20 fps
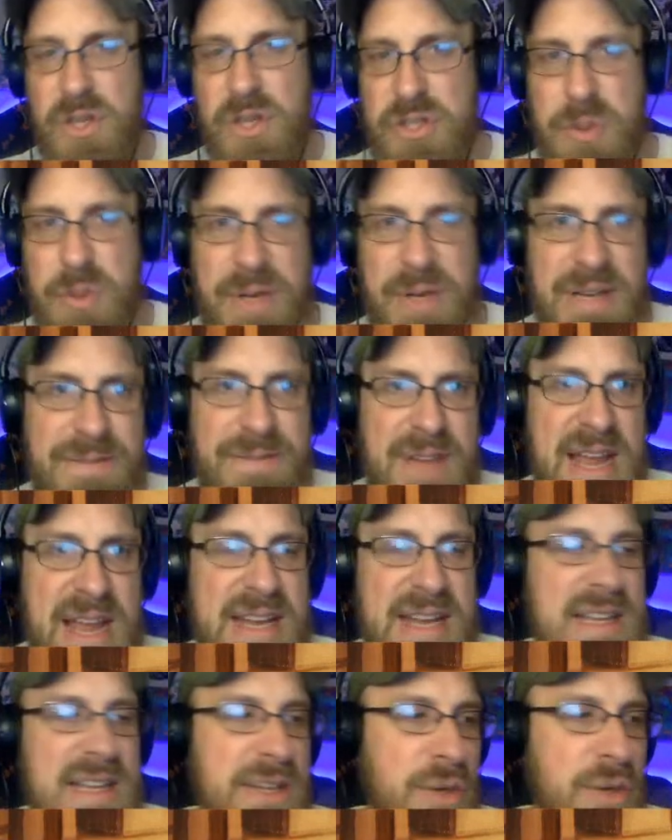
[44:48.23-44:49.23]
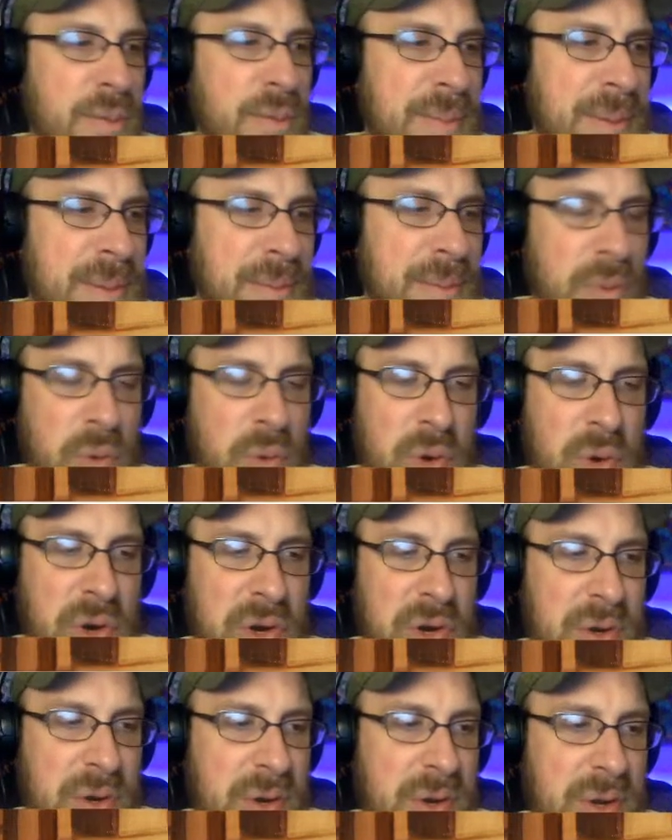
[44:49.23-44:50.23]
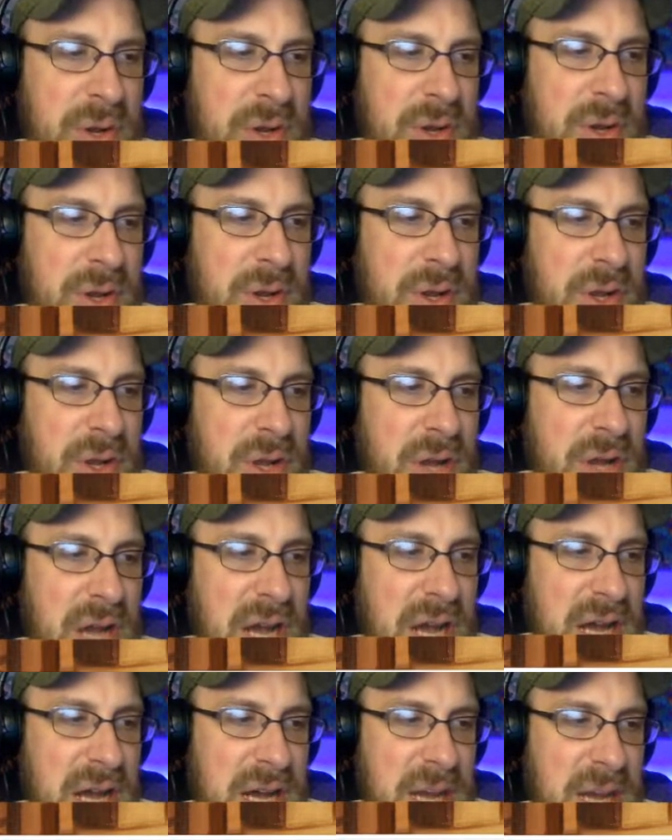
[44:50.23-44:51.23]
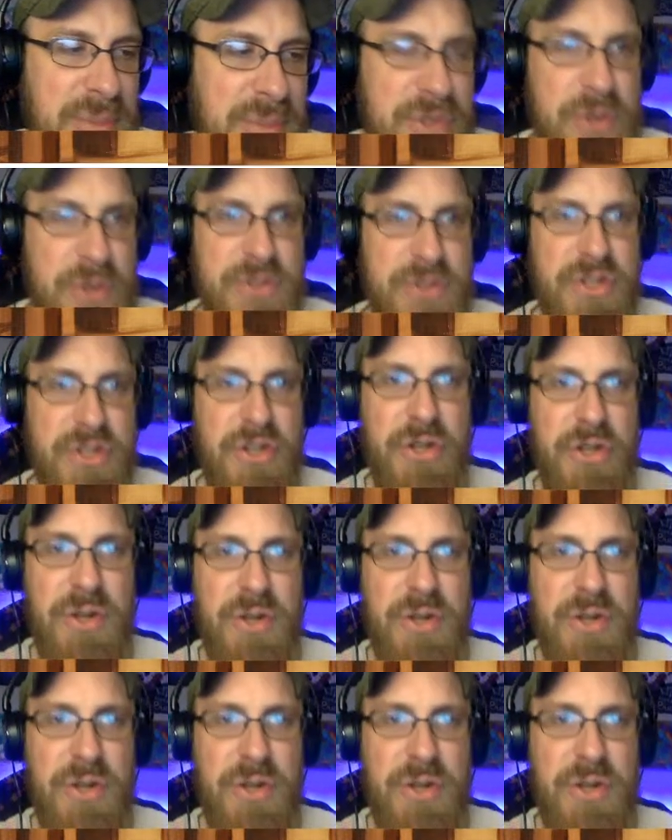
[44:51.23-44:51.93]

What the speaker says: So we need to find a little bit more obtuse clue.